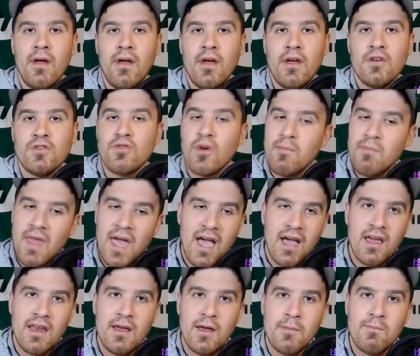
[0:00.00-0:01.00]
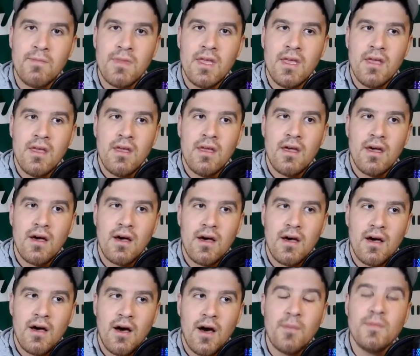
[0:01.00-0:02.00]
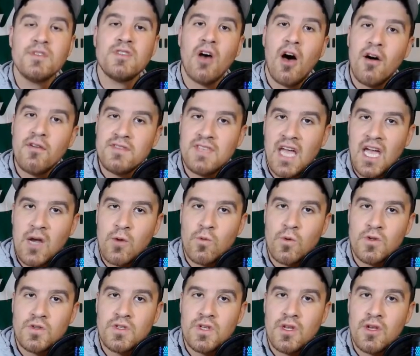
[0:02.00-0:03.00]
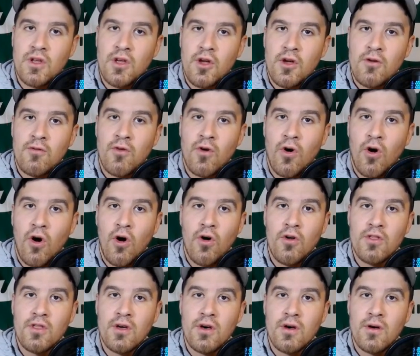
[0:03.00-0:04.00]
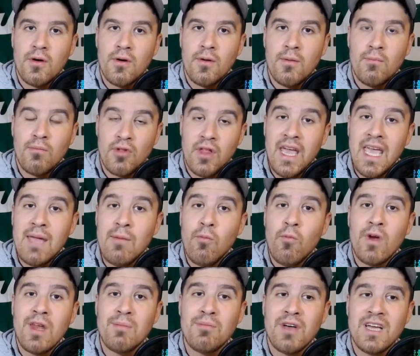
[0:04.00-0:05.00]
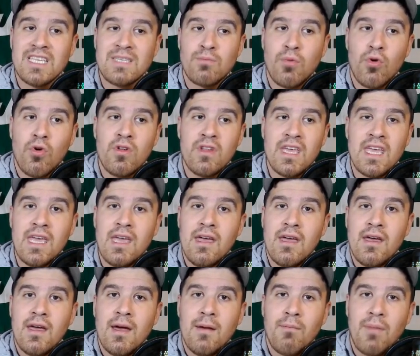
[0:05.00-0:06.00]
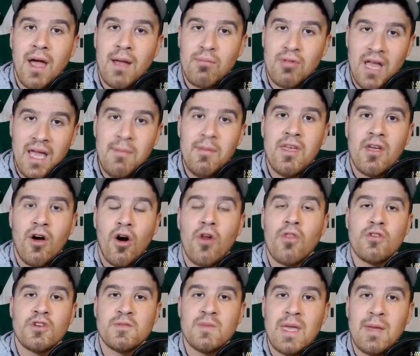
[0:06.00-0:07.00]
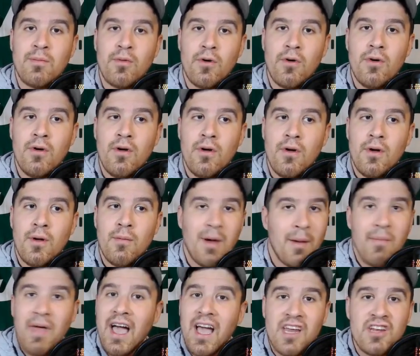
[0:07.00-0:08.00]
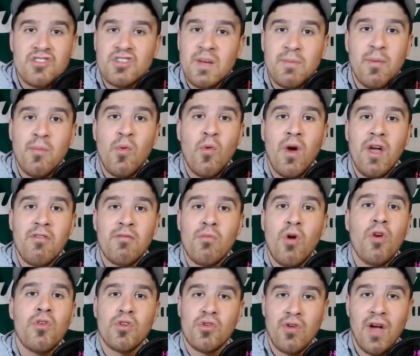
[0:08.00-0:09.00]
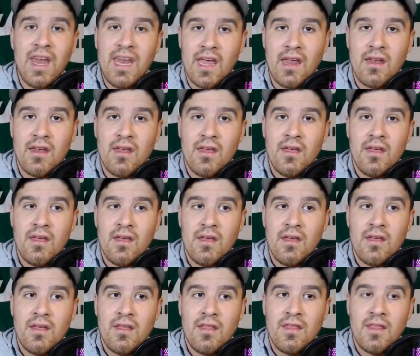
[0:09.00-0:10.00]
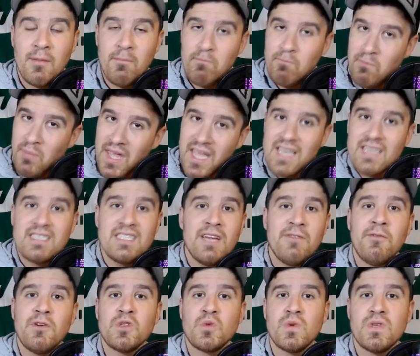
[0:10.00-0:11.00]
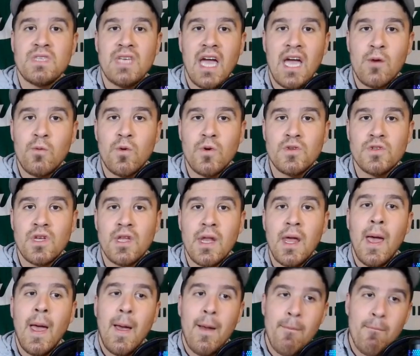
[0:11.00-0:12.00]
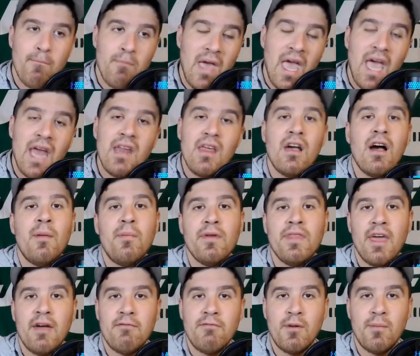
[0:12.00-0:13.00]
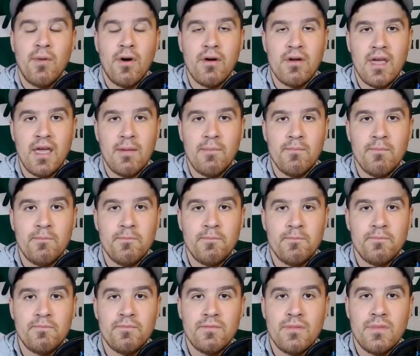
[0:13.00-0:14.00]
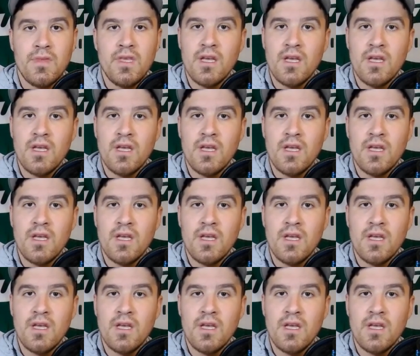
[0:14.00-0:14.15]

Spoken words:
So I'm not going to absolve Zach Wilson for all the blame when he plays poorly by blaming all those people, but I'm not going to strip him away from all the credit. The biggest difference was Zach Wilson manning up in that football game. You